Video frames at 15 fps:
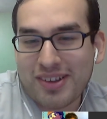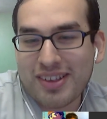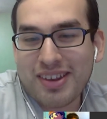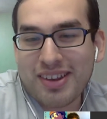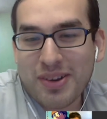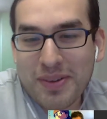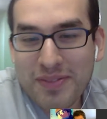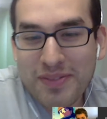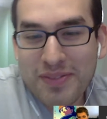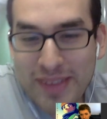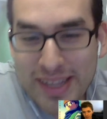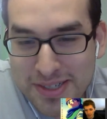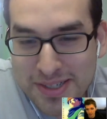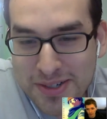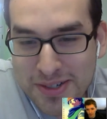if
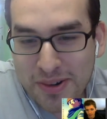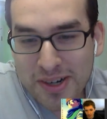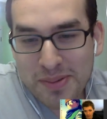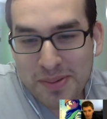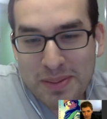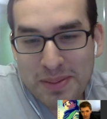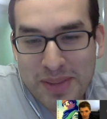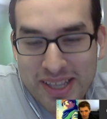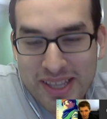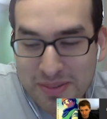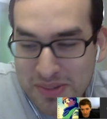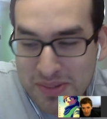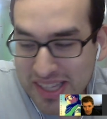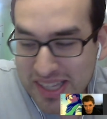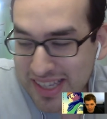that's true, Oda might make
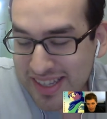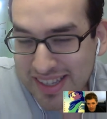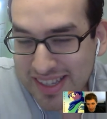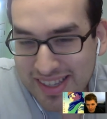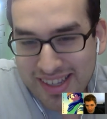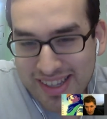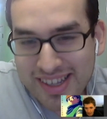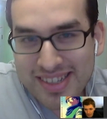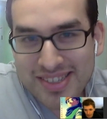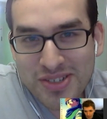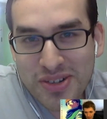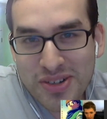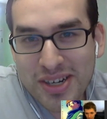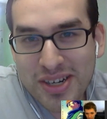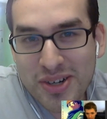him like
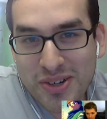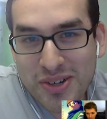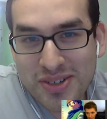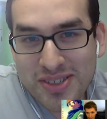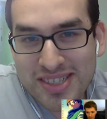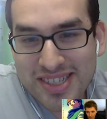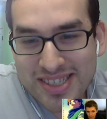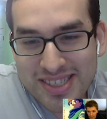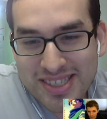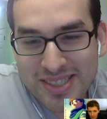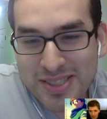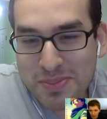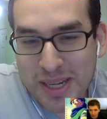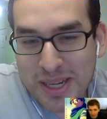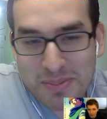join the crew just to
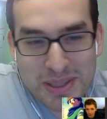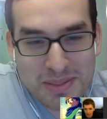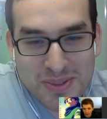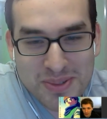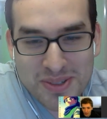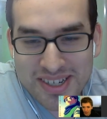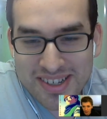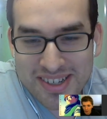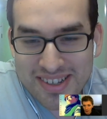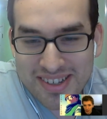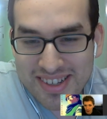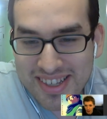spite people, you know.